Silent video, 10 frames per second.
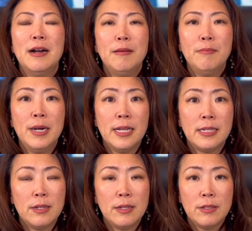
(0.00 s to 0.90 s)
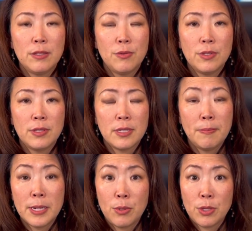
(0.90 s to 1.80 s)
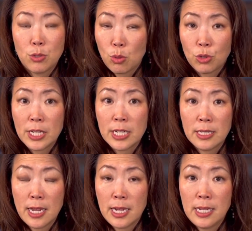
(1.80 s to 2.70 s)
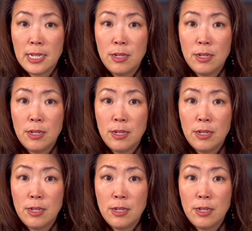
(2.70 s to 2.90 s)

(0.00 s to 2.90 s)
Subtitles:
But somebody with social anxiety